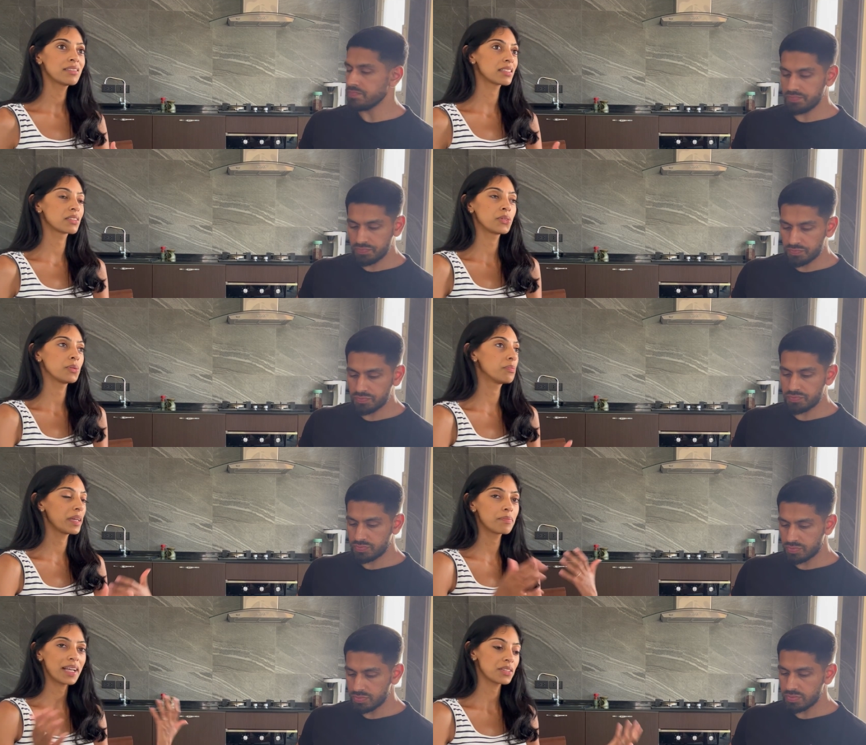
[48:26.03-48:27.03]
Speaker 1: Just do a
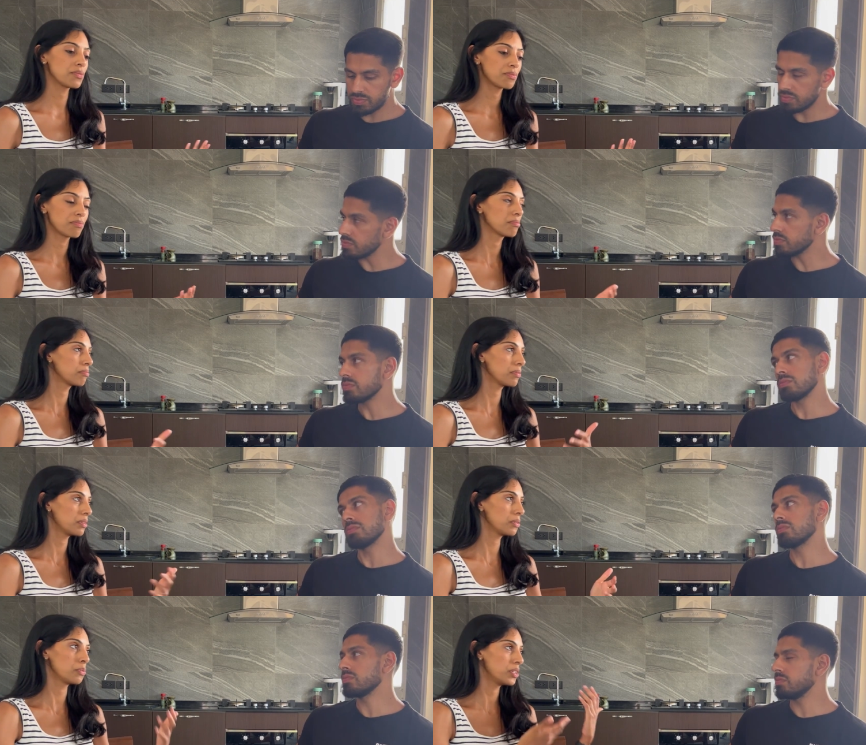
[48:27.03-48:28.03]
big batch of,
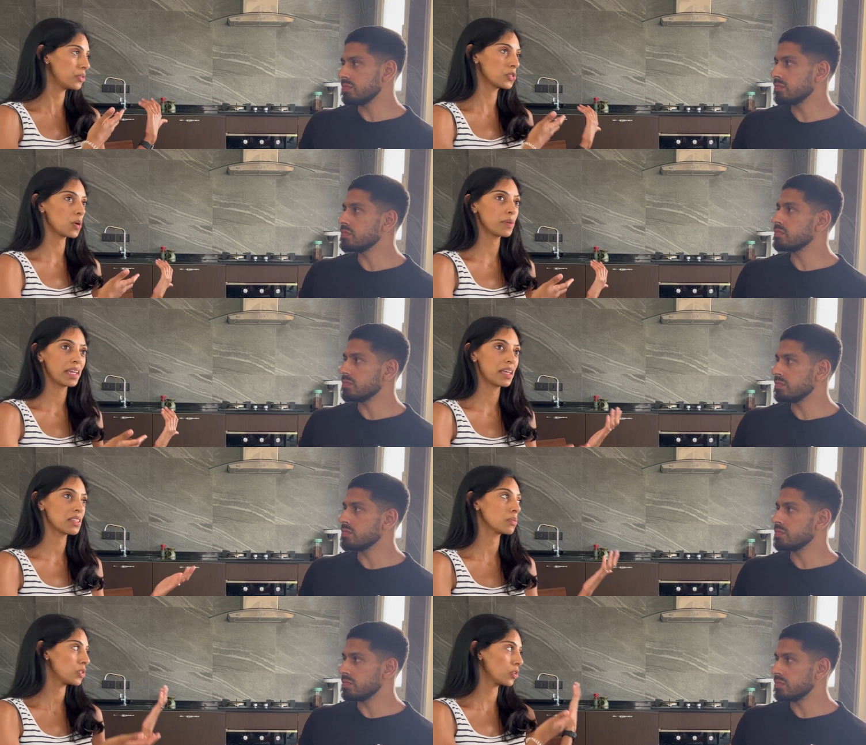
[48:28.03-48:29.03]
we do shopping here,
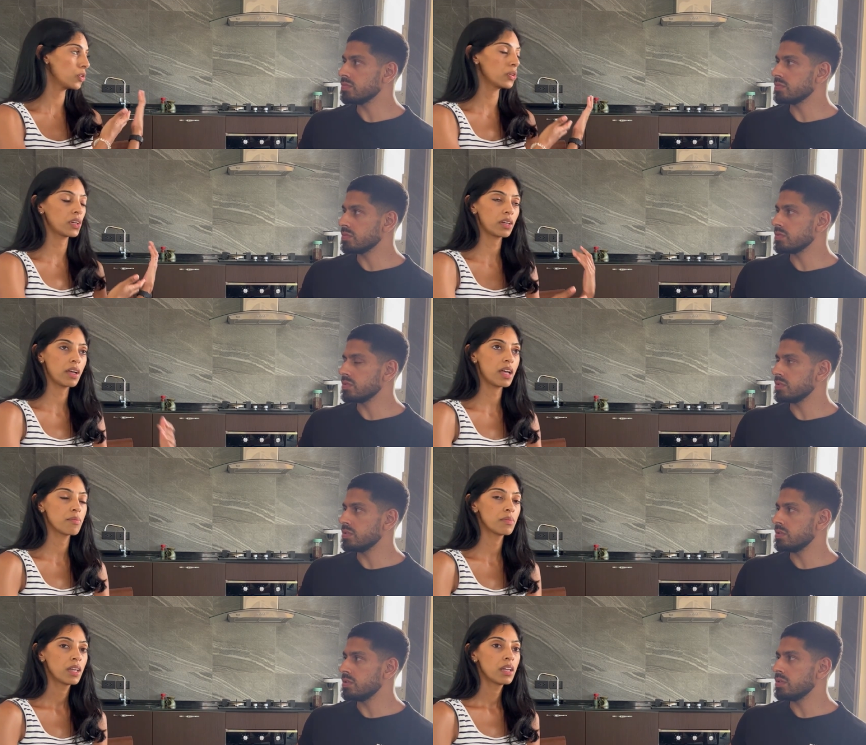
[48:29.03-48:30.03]
so we cook,
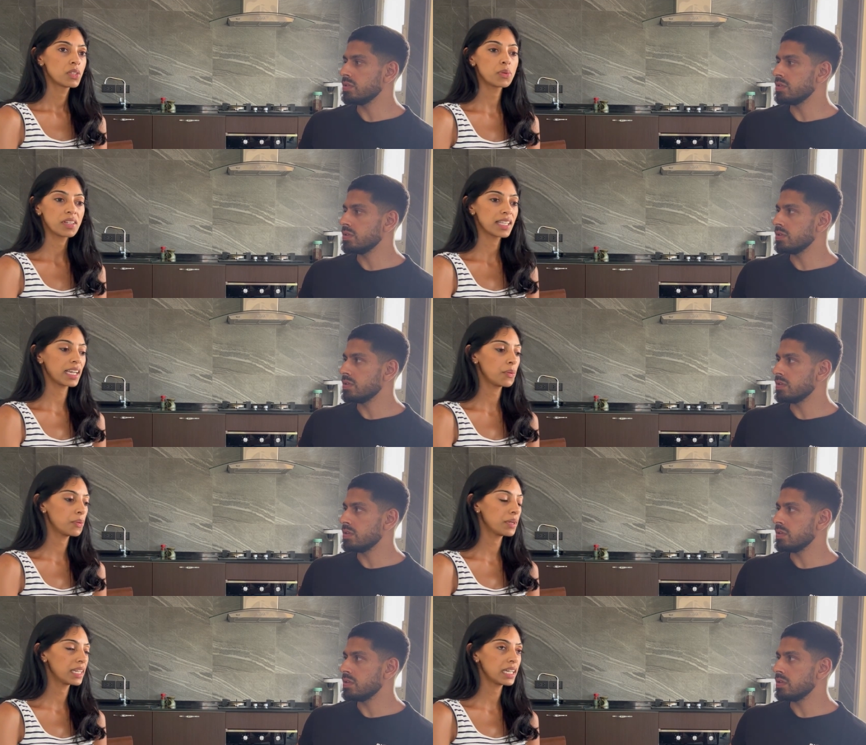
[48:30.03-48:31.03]
um, so we know exactly what
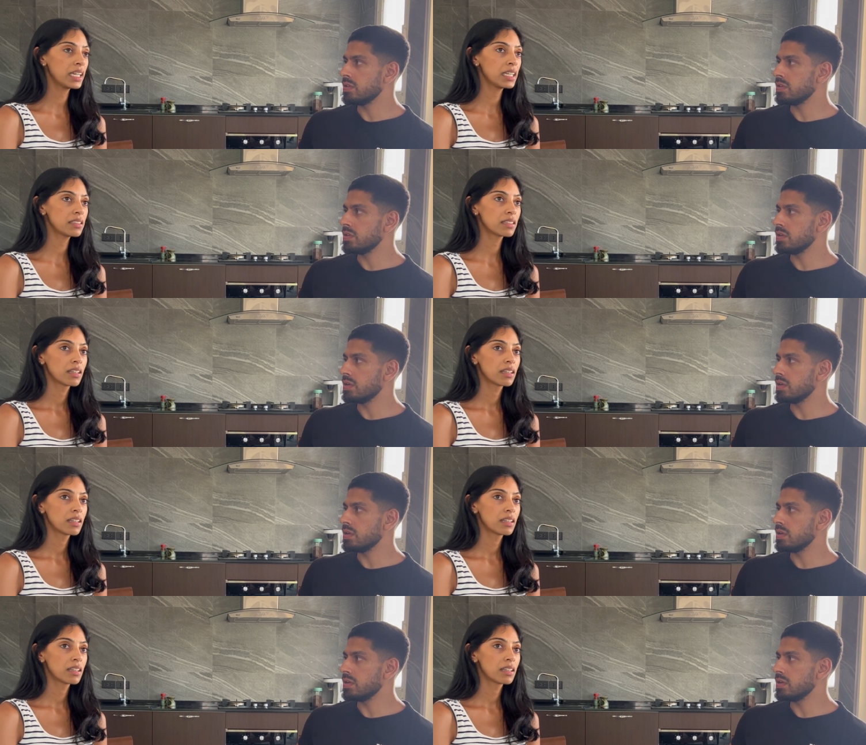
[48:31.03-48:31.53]
we're going to eat.